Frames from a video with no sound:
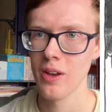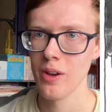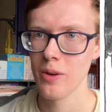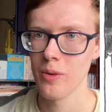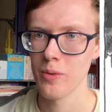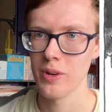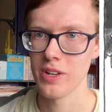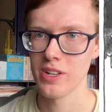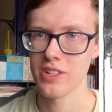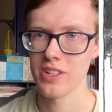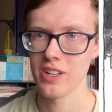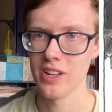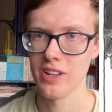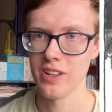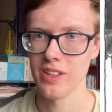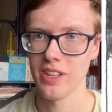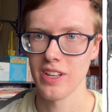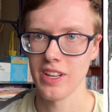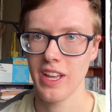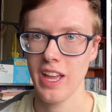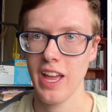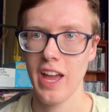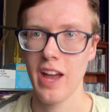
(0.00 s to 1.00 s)
which are
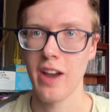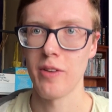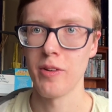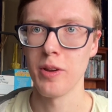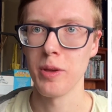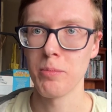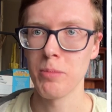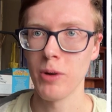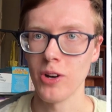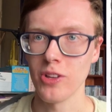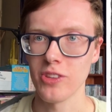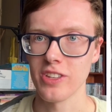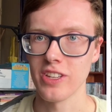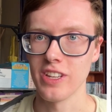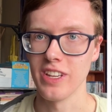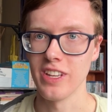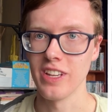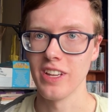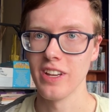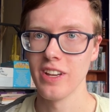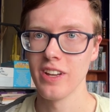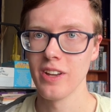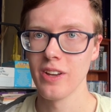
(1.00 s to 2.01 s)
like Harry
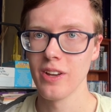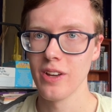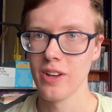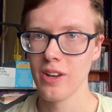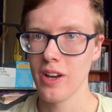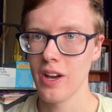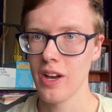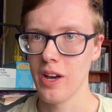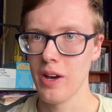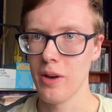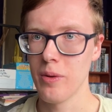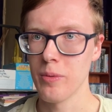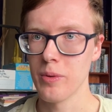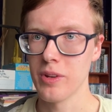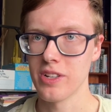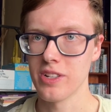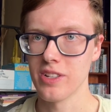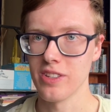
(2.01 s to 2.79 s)
Potty. Which